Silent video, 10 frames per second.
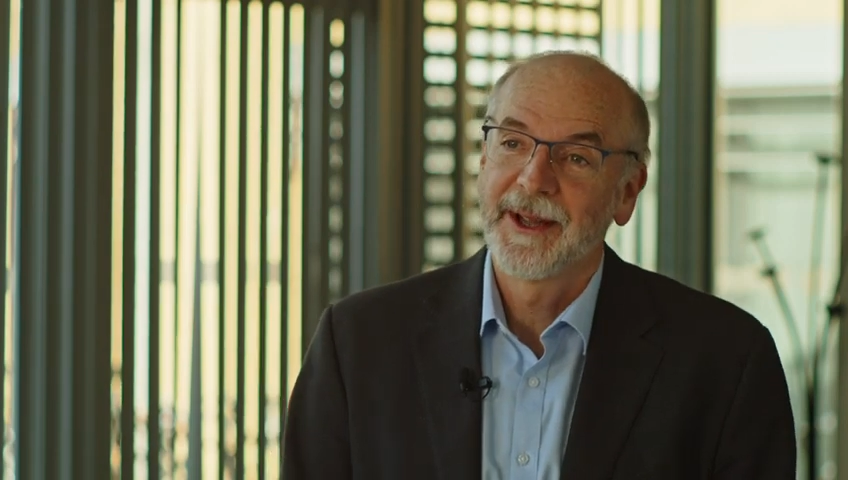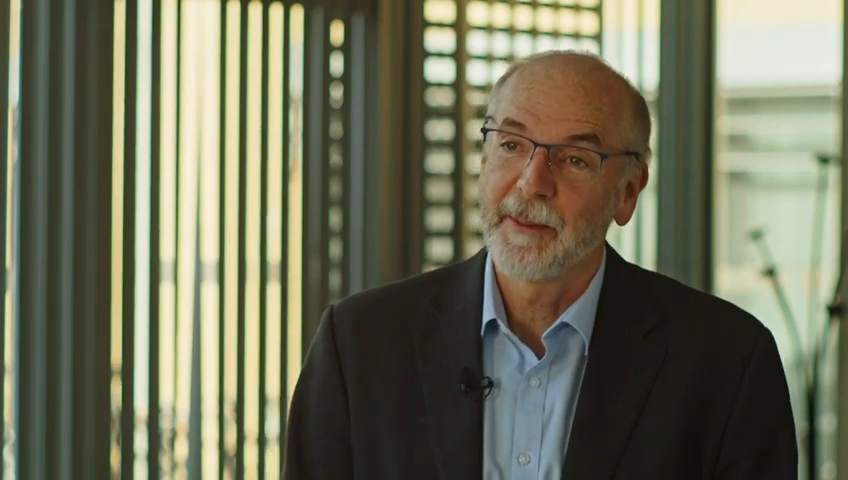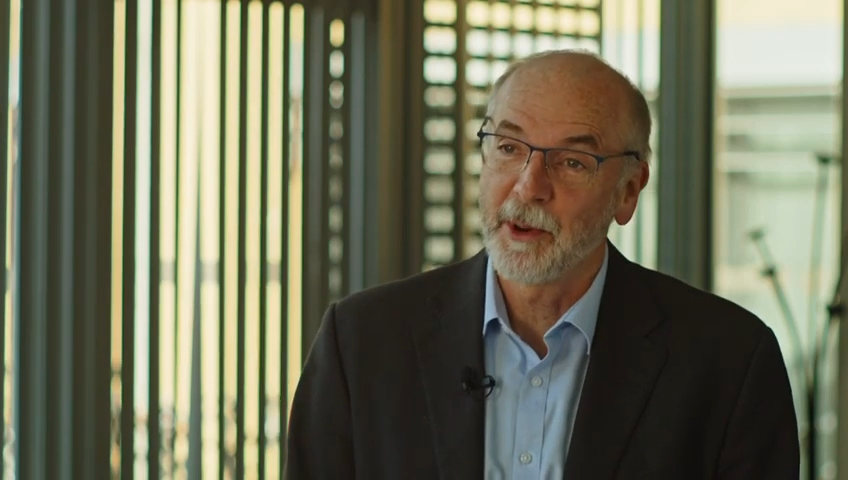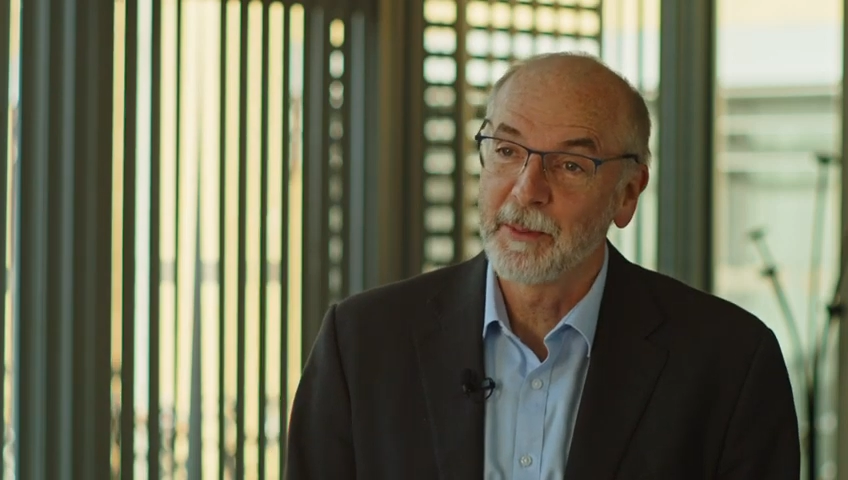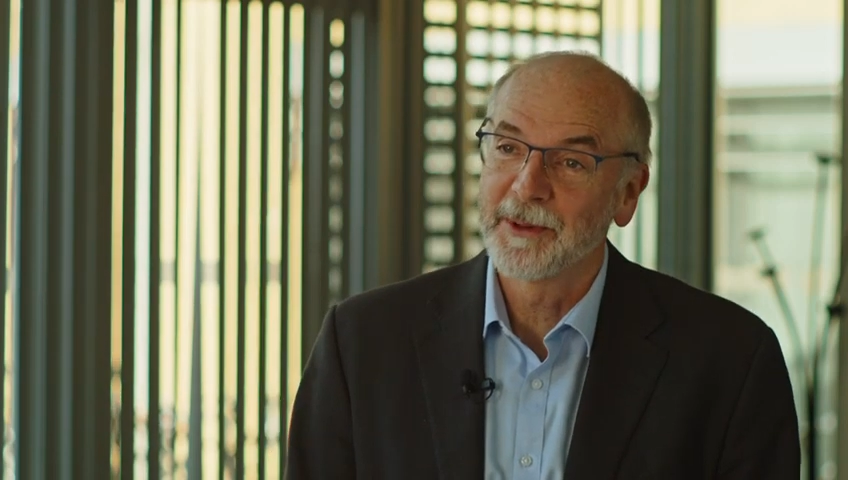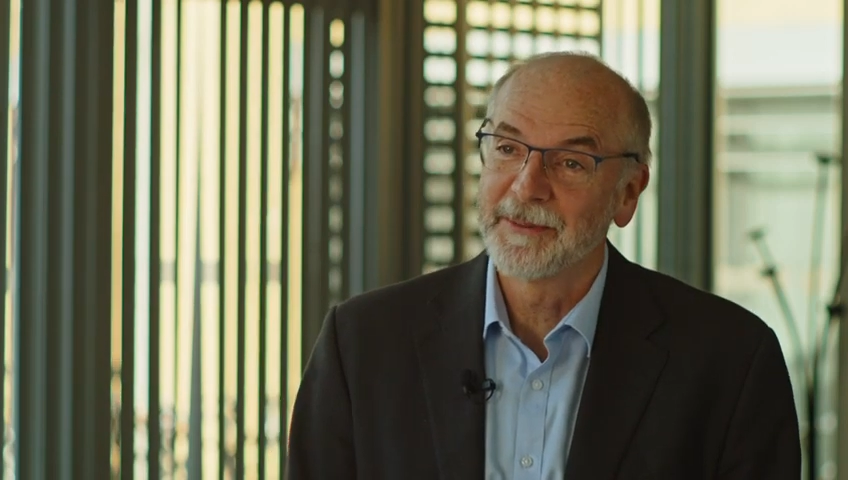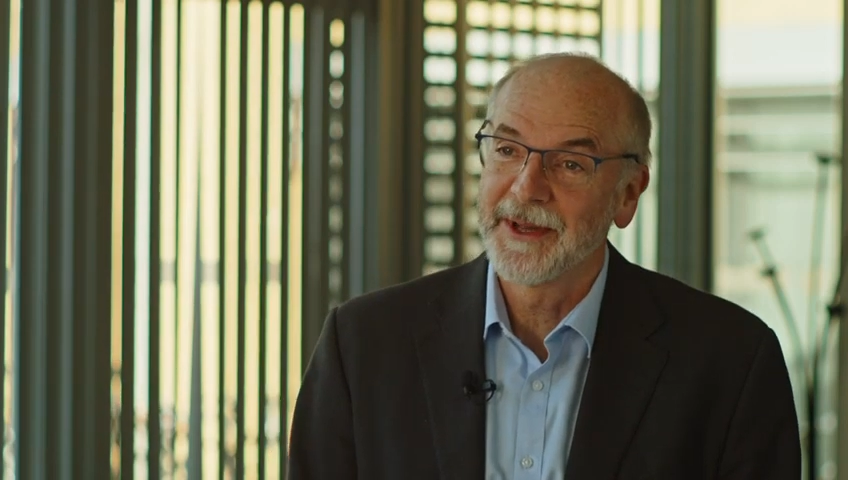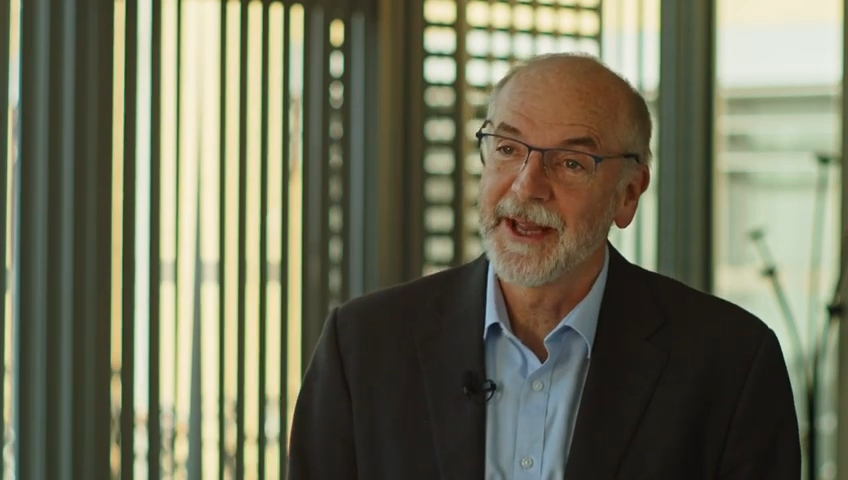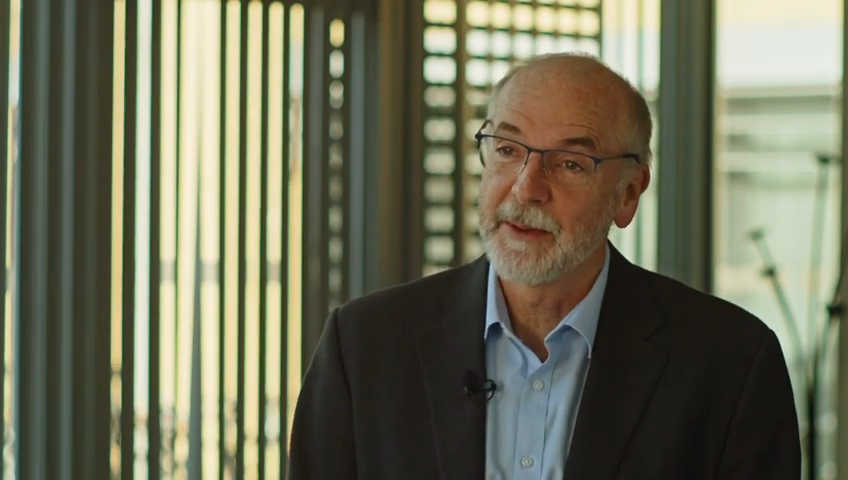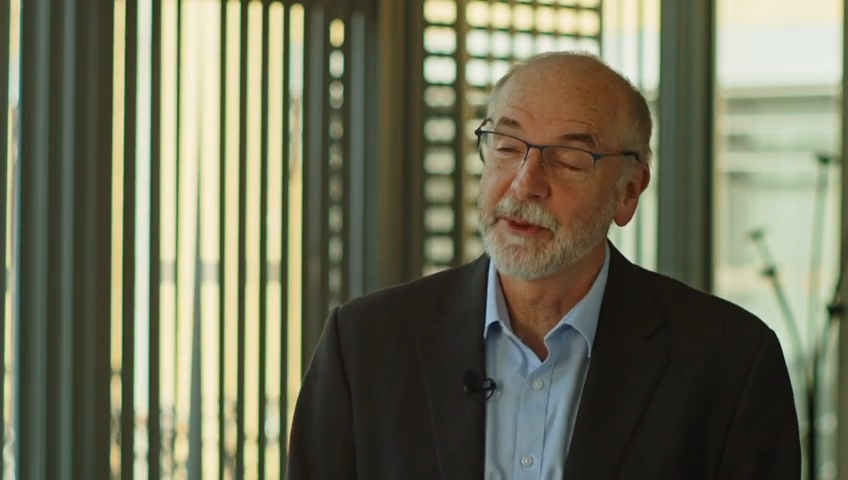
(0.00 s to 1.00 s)
a
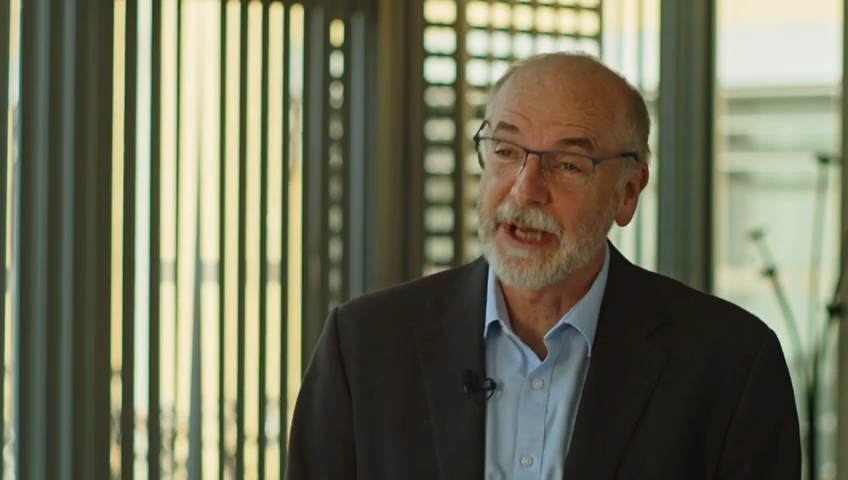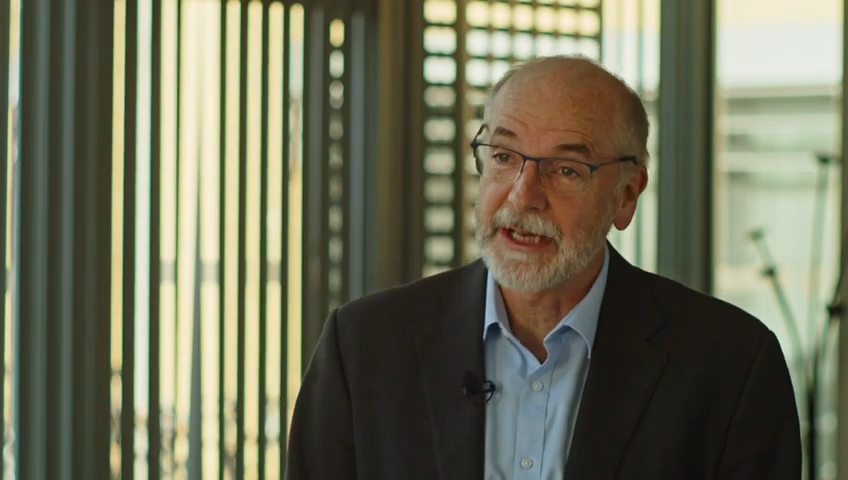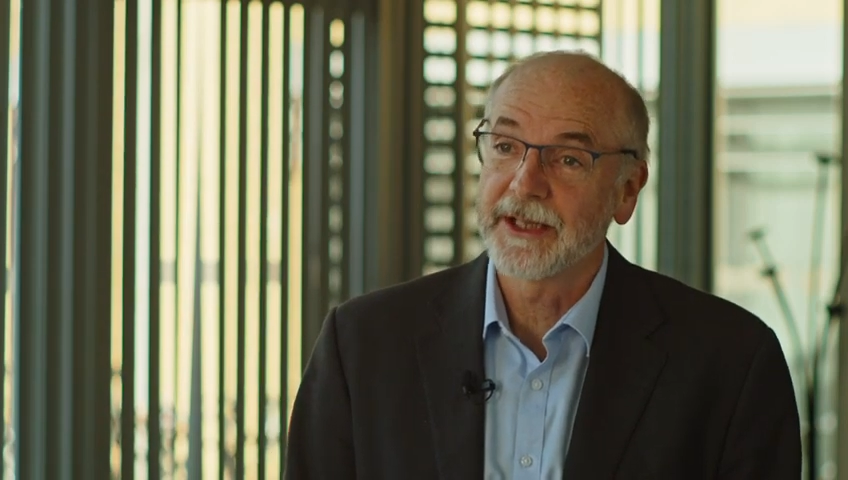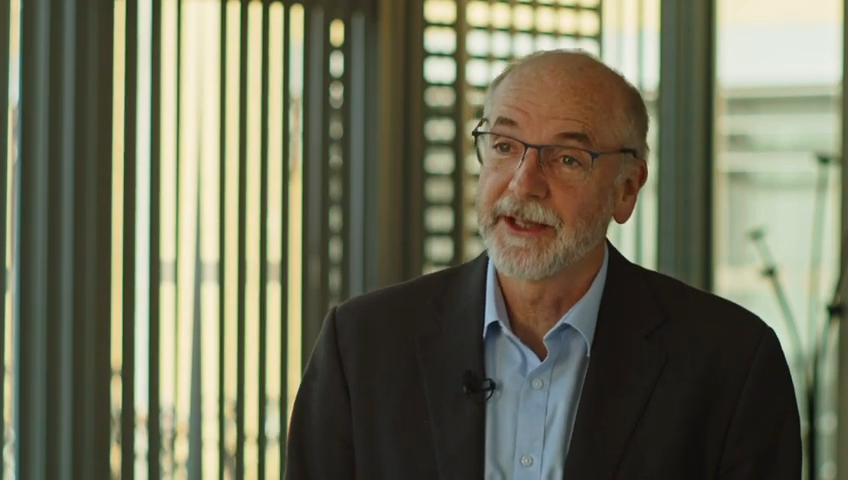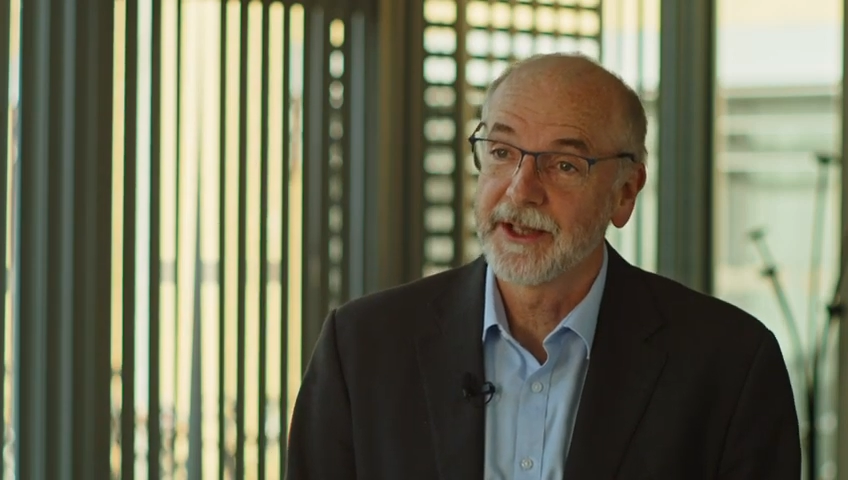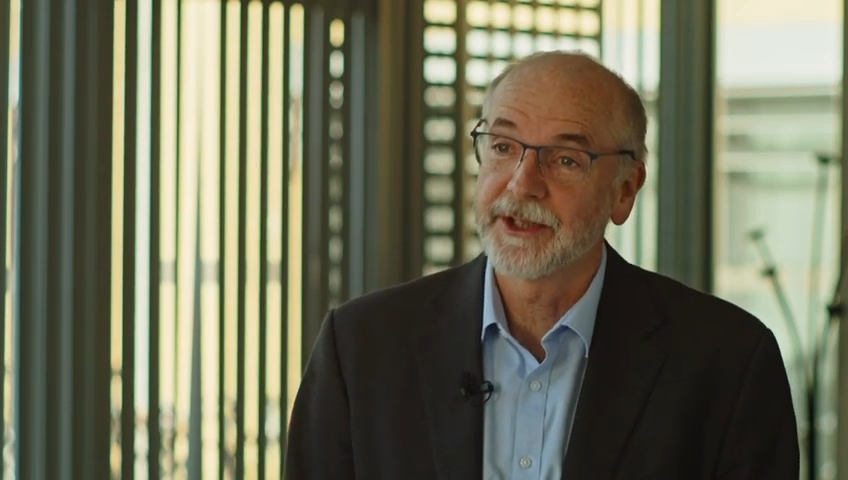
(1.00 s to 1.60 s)
problem. It was actually the